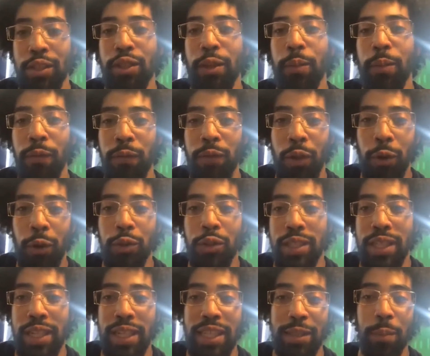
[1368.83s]
some of those
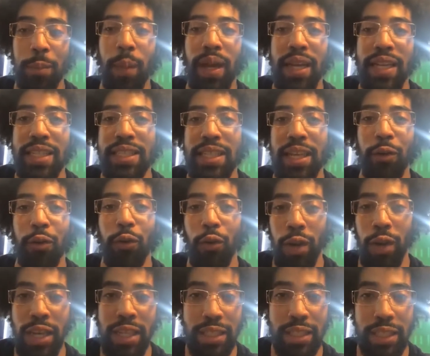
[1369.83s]
things might sound
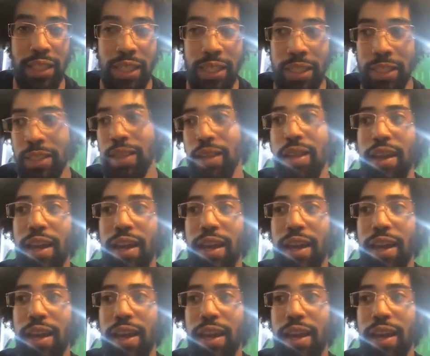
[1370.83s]
crazy, because